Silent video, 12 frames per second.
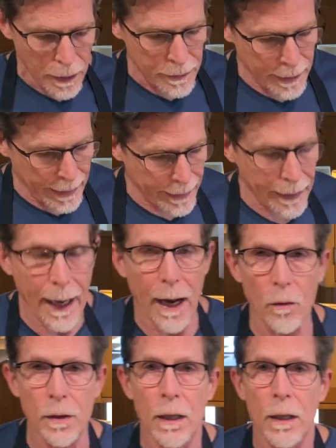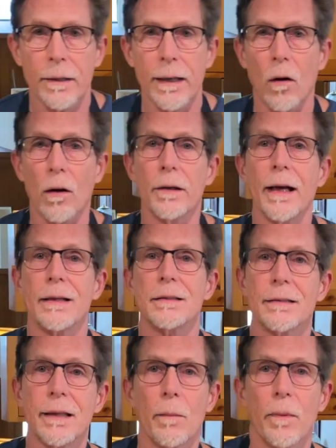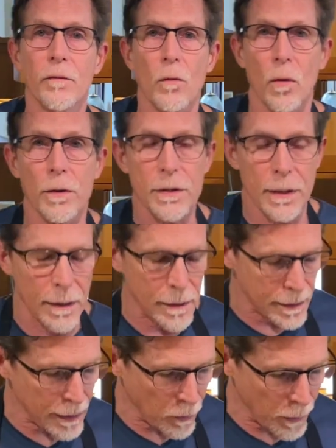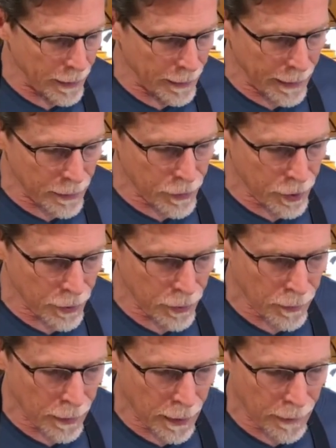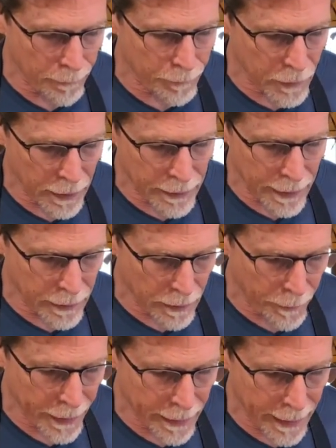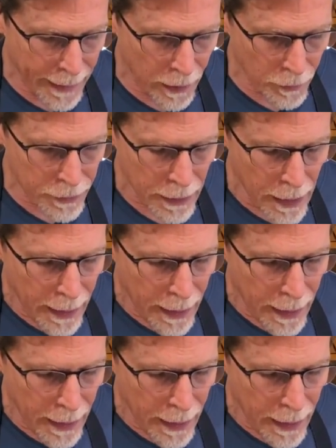to get it out. Now, our next step, of course, is that we need to take the pit out,